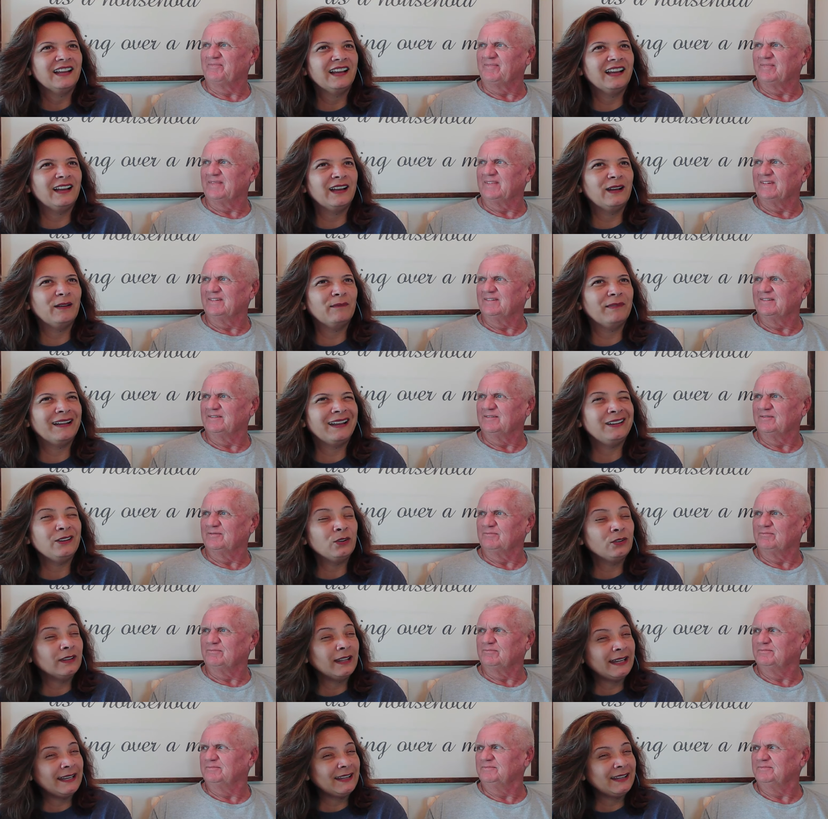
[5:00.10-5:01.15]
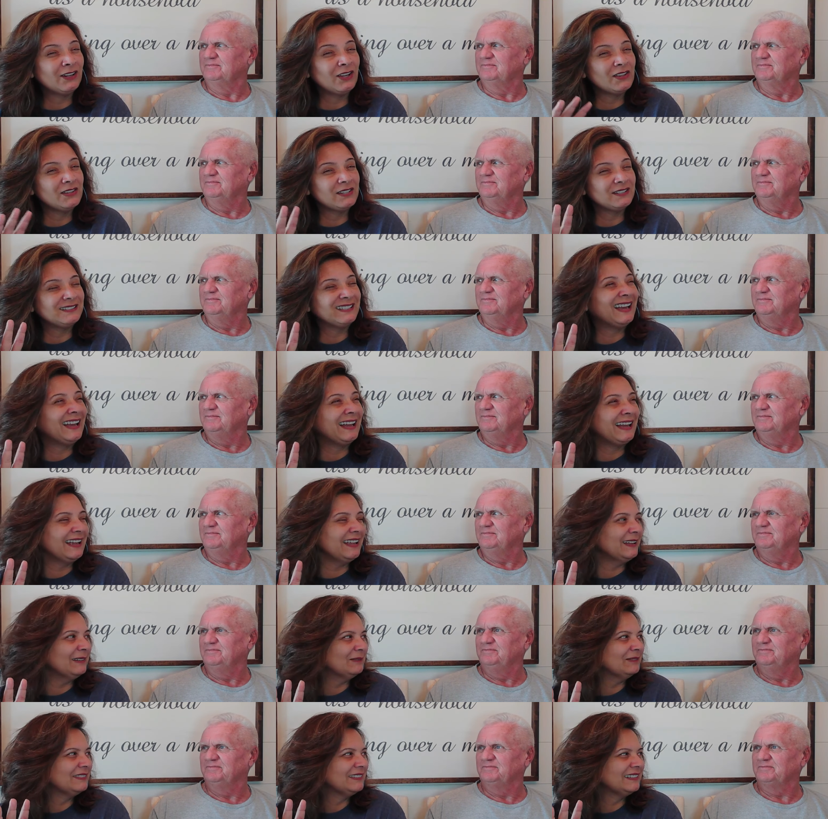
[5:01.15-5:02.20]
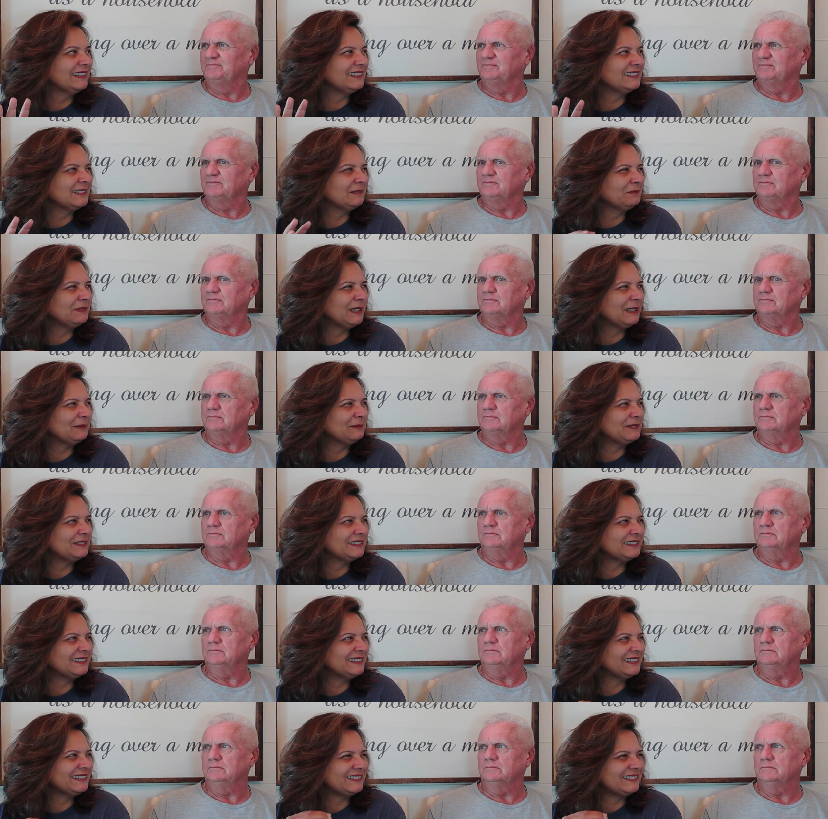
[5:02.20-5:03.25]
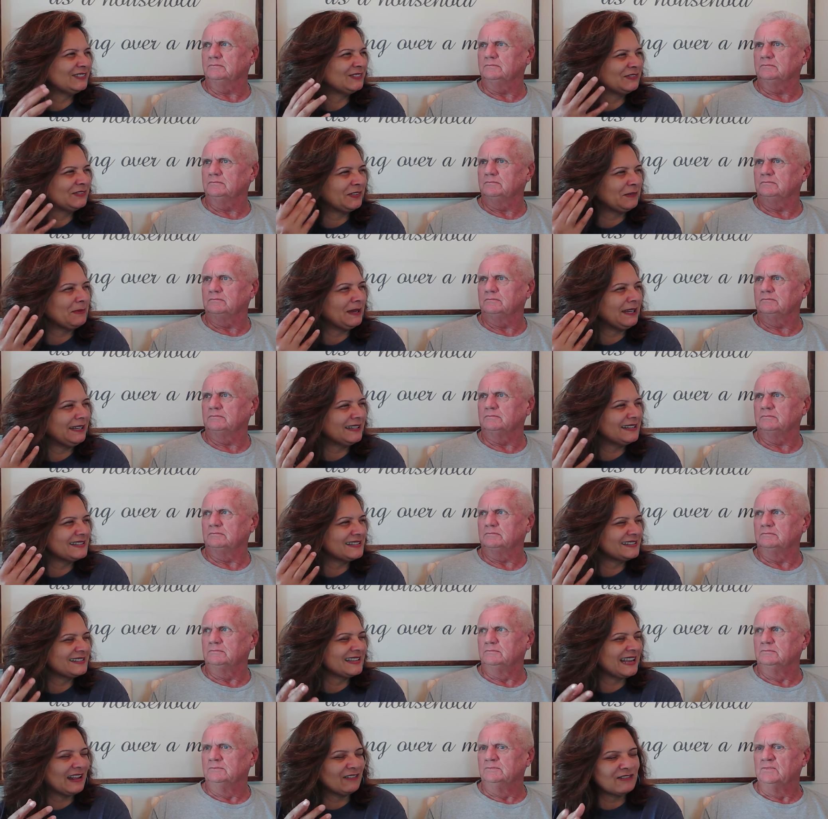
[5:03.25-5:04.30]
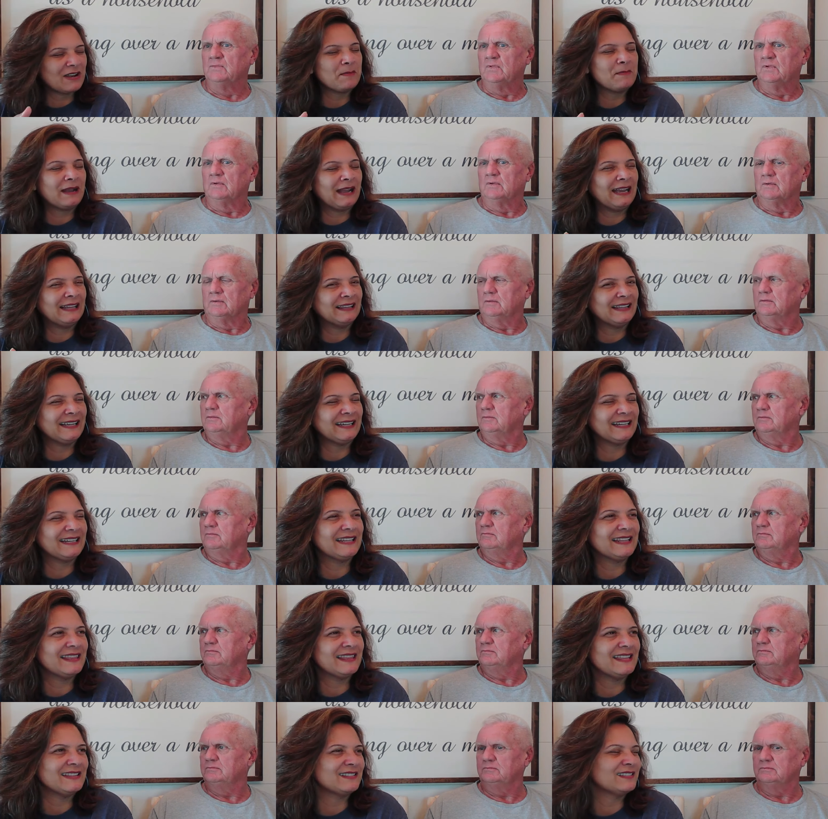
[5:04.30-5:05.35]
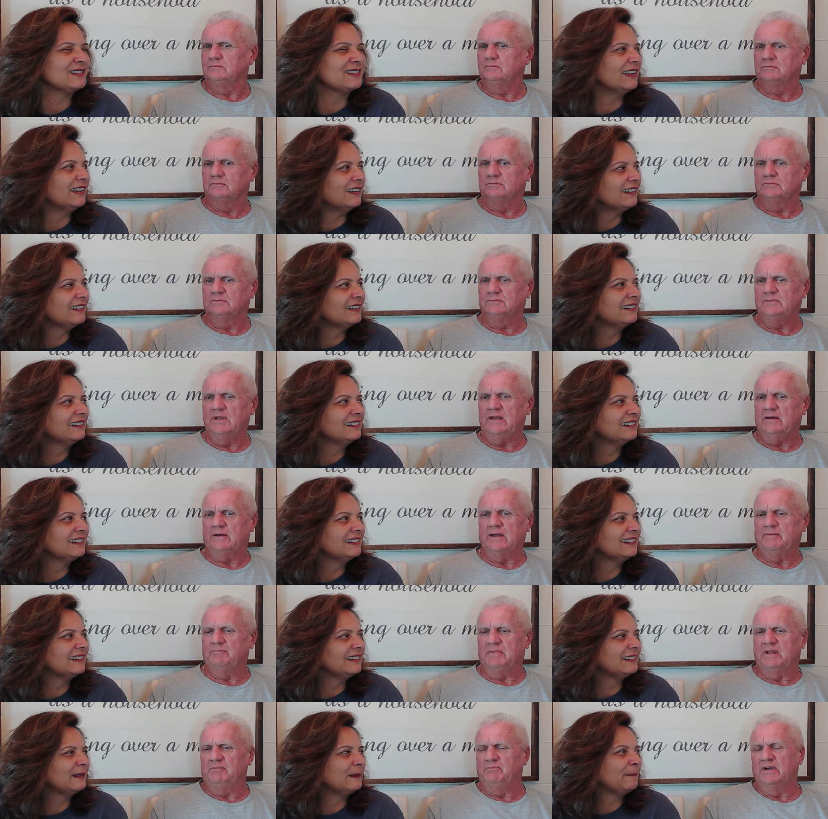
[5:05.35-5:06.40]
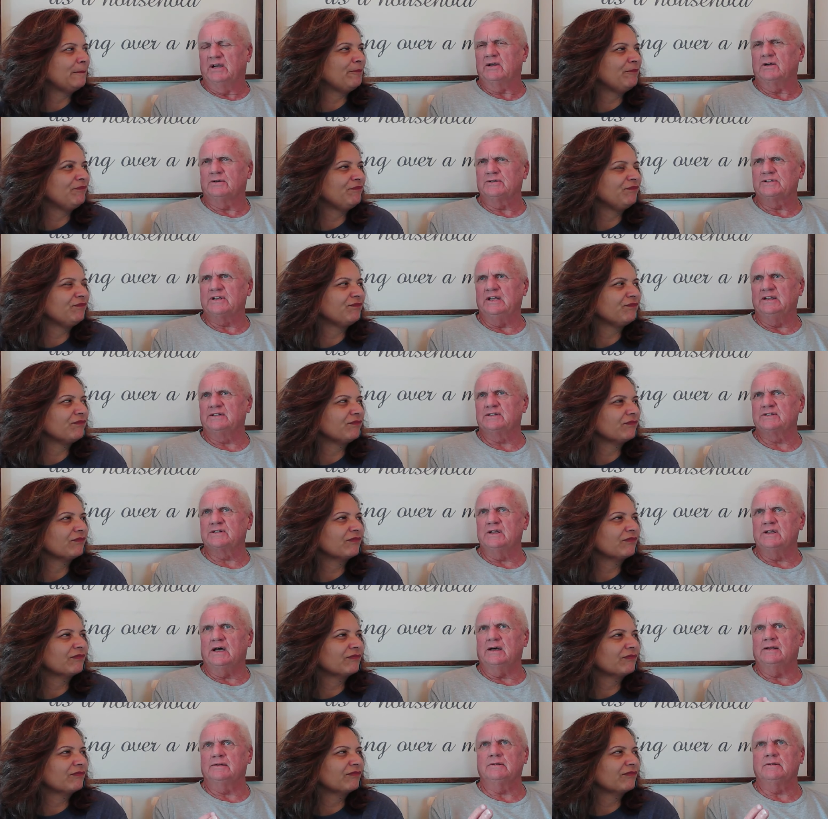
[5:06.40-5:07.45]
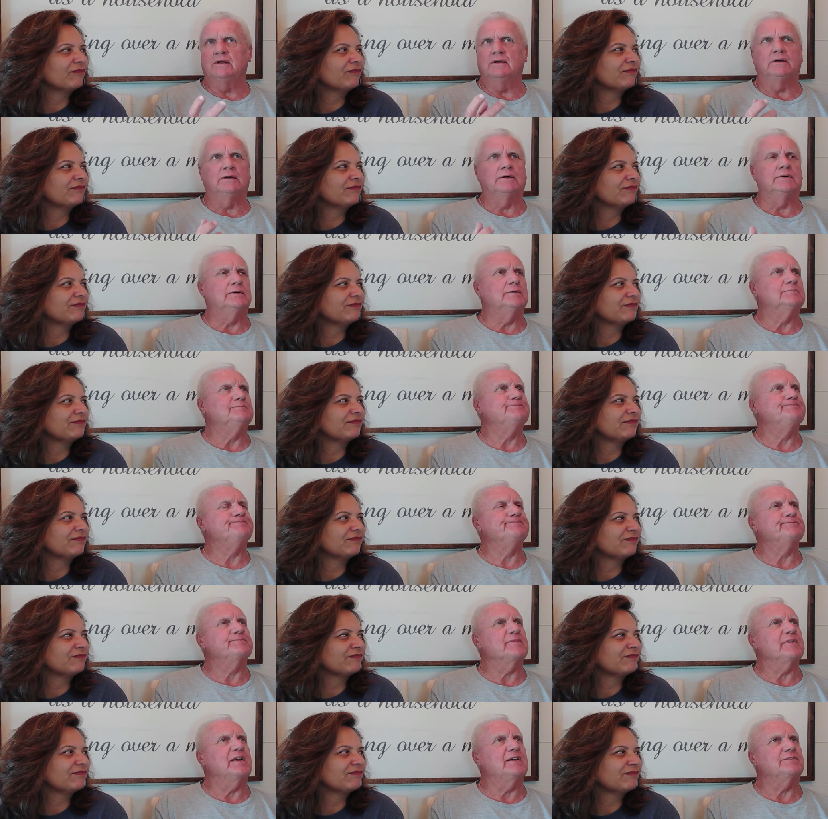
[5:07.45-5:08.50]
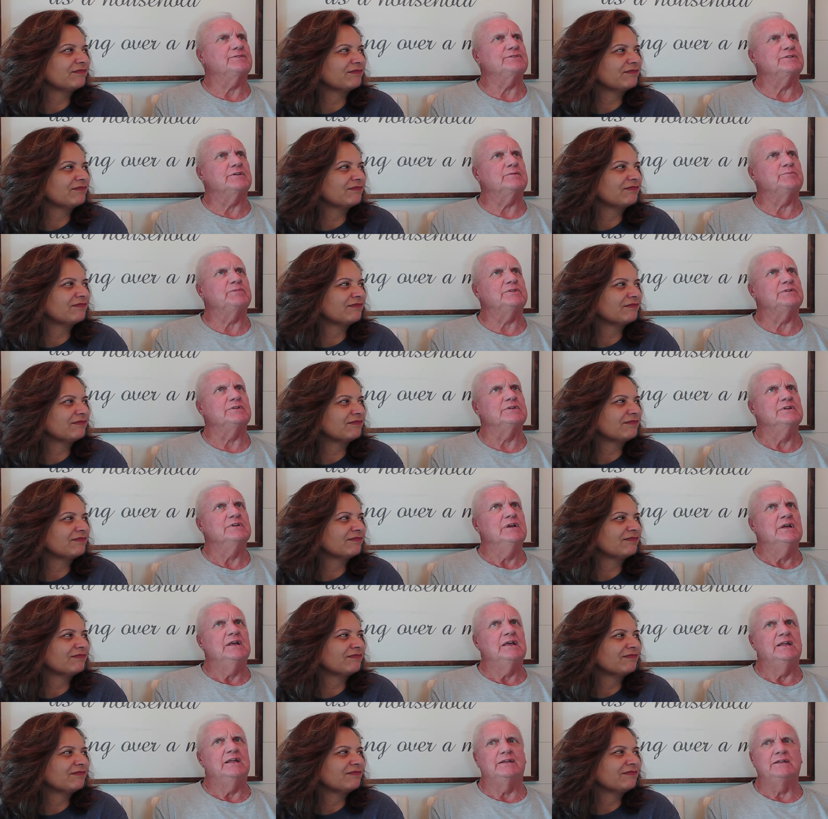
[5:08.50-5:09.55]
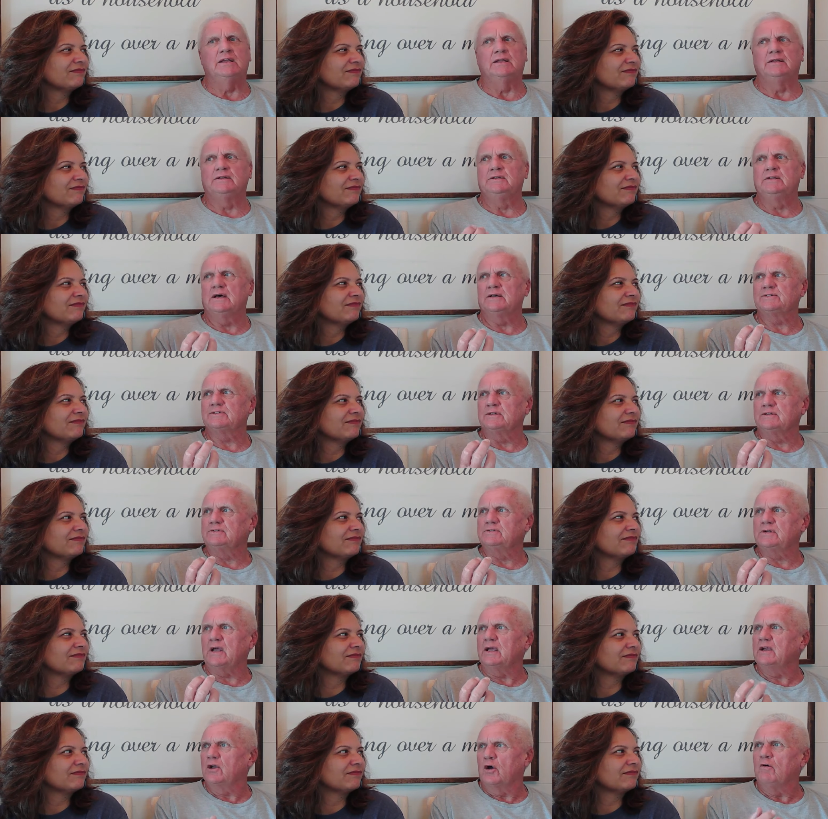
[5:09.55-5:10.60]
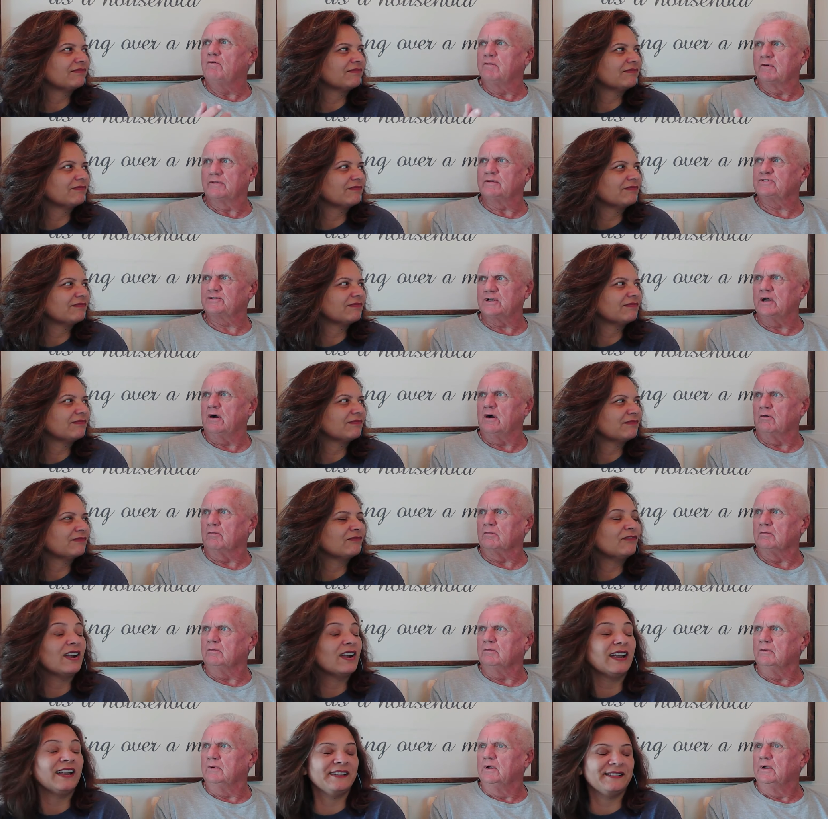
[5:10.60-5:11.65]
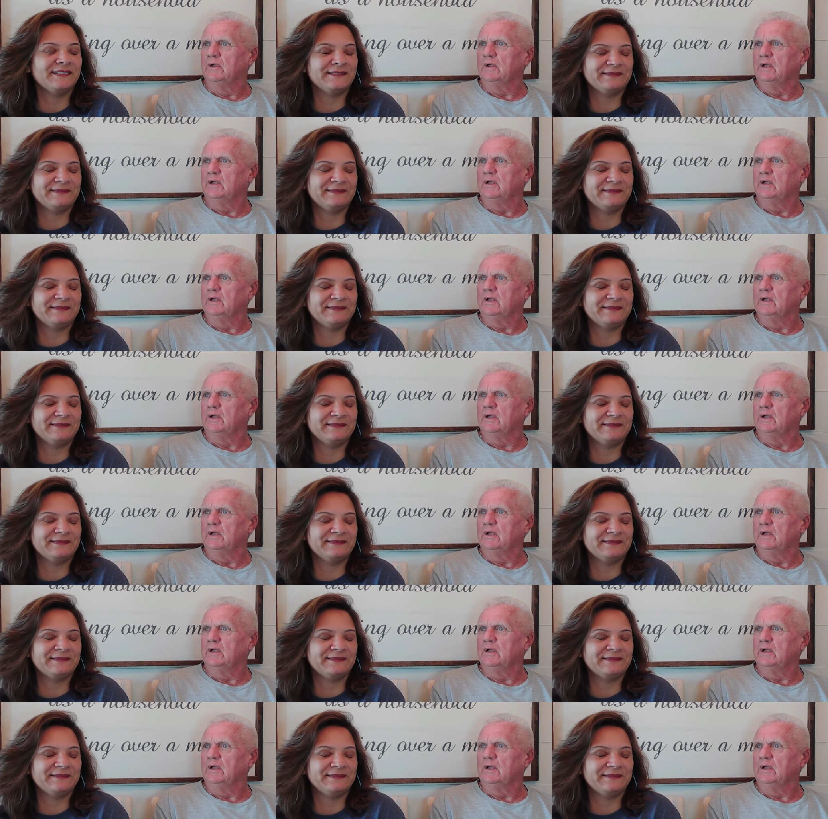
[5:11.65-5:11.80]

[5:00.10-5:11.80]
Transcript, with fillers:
Speaker 1: Um, I don't like it all the time. Sometimes for me it doesn't sound right, but I like it in this song.
Speaker 2: Yeah, it, it, because it's not. Um, how should I put it? It, it doesn't take over the song. Right.